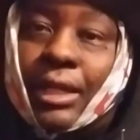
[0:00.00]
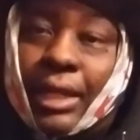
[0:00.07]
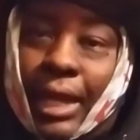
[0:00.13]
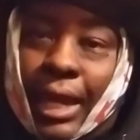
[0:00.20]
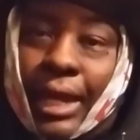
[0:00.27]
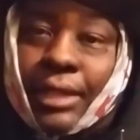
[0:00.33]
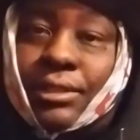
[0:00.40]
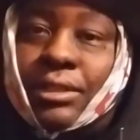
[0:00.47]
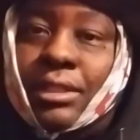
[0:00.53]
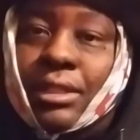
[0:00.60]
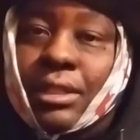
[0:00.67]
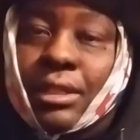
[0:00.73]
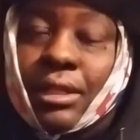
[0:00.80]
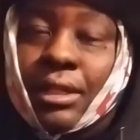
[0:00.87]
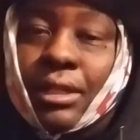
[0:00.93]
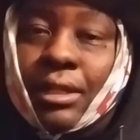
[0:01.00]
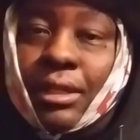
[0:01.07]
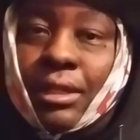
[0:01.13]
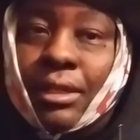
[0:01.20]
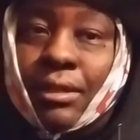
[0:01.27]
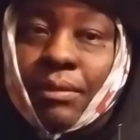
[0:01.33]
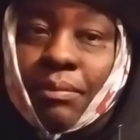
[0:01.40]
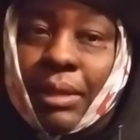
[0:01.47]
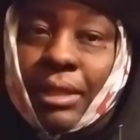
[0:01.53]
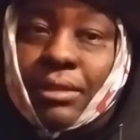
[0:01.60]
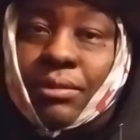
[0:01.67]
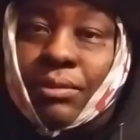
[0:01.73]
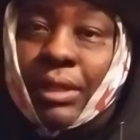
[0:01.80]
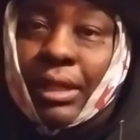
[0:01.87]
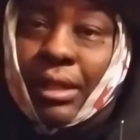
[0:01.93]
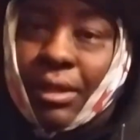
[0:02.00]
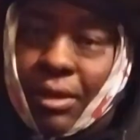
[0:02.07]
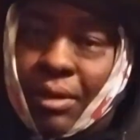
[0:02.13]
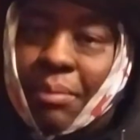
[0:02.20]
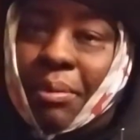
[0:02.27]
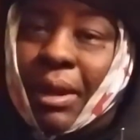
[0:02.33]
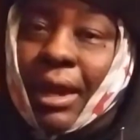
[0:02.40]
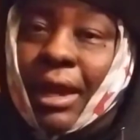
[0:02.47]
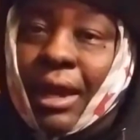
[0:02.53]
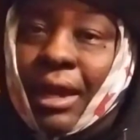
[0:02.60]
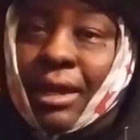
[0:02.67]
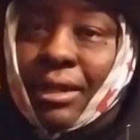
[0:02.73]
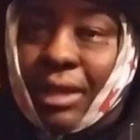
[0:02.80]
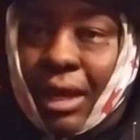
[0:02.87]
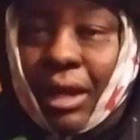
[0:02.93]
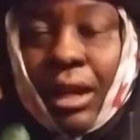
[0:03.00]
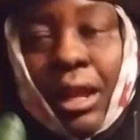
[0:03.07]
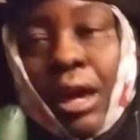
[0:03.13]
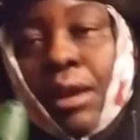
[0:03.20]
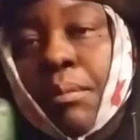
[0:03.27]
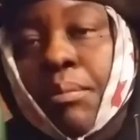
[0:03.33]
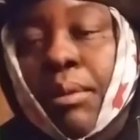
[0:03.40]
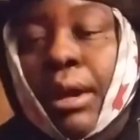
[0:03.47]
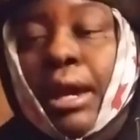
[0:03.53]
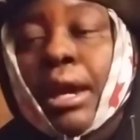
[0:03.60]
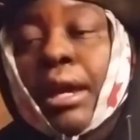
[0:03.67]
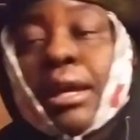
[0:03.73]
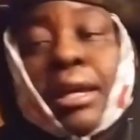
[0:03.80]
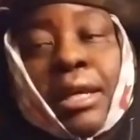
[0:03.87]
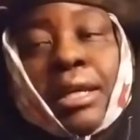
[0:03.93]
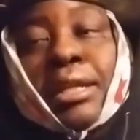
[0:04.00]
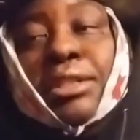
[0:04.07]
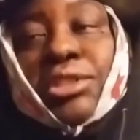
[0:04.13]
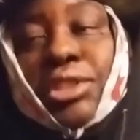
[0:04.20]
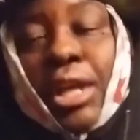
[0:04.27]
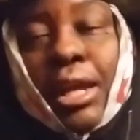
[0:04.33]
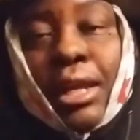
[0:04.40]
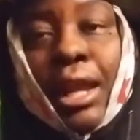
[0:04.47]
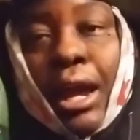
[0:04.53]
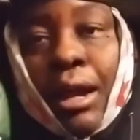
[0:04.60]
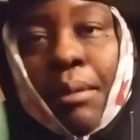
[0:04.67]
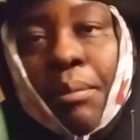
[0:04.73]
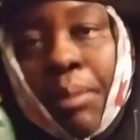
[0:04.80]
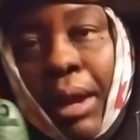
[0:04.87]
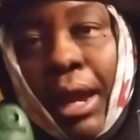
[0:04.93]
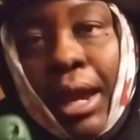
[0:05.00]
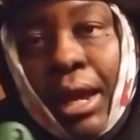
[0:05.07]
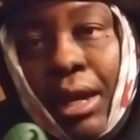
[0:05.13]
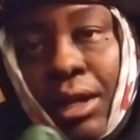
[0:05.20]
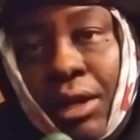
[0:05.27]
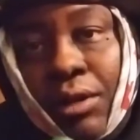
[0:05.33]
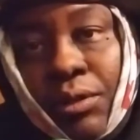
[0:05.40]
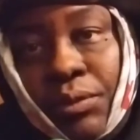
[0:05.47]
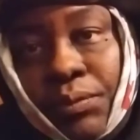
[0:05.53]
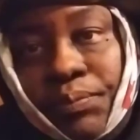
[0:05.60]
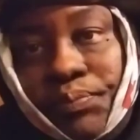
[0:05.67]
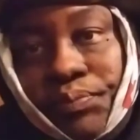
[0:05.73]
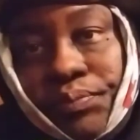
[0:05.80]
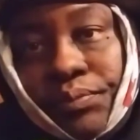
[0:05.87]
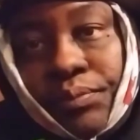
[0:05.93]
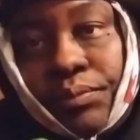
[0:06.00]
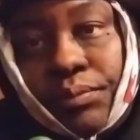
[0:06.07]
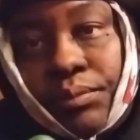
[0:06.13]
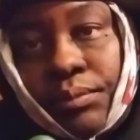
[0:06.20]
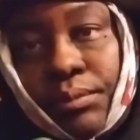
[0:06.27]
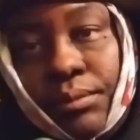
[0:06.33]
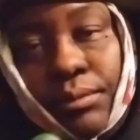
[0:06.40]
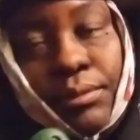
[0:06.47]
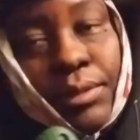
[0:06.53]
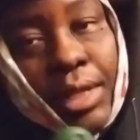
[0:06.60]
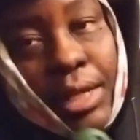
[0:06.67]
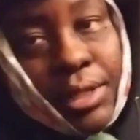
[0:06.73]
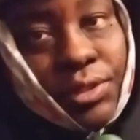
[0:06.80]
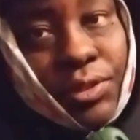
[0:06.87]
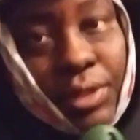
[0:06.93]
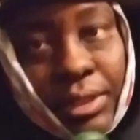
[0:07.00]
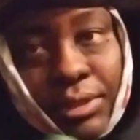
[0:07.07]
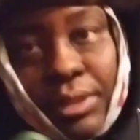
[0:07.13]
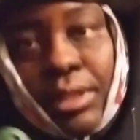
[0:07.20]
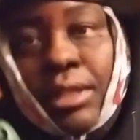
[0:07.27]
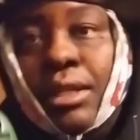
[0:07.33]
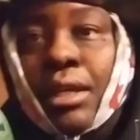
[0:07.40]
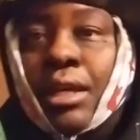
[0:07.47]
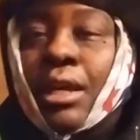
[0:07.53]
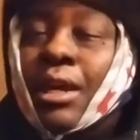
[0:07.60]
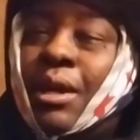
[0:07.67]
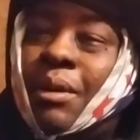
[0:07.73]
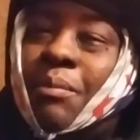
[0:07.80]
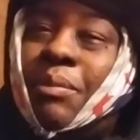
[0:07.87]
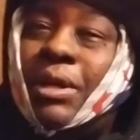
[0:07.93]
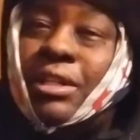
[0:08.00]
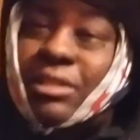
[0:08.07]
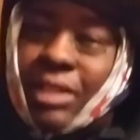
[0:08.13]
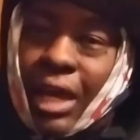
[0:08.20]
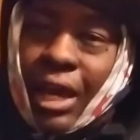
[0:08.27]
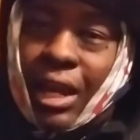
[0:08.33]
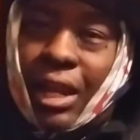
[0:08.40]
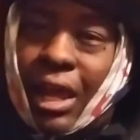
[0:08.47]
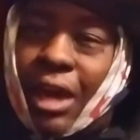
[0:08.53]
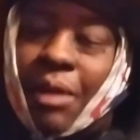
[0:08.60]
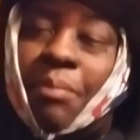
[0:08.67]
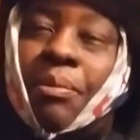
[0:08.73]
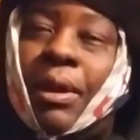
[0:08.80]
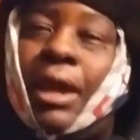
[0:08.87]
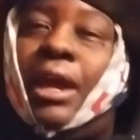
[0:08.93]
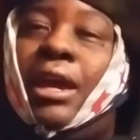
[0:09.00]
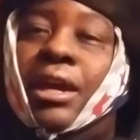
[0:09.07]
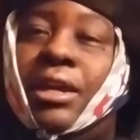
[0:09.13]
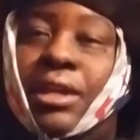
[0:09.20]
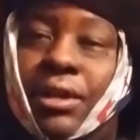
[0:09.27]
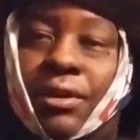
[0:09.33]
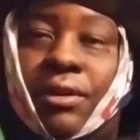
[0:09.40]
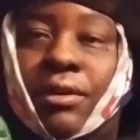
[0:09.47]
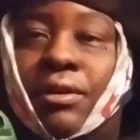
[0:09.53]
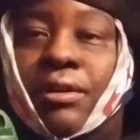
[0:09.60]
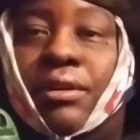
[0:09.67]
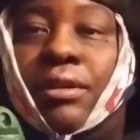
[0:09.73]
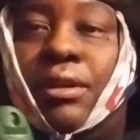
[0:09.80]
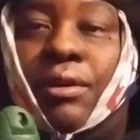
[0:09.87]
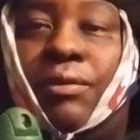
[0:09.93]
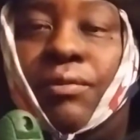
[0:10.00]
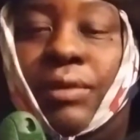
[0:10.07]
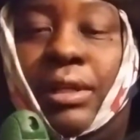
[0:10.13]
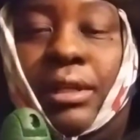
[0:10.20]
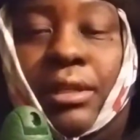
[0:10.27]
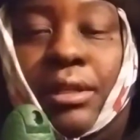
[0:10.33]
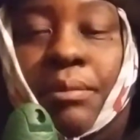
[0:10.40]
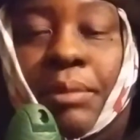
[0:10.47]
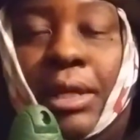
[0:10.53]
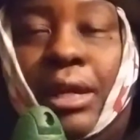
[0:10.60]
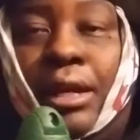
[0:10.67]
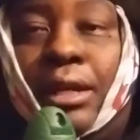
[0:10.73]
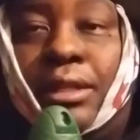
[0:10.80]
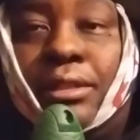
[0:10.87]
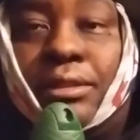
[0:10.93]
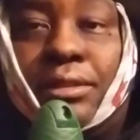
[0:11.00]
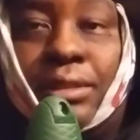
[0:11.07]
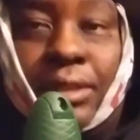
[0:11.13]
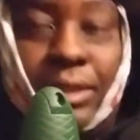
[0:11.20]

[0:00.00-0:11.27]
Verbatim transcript: gassy, mixed with a little pine, not a lot of pine. It's shaped like a pine cone, as you can see, but it's not a lot of pine here, though, really, to be honest.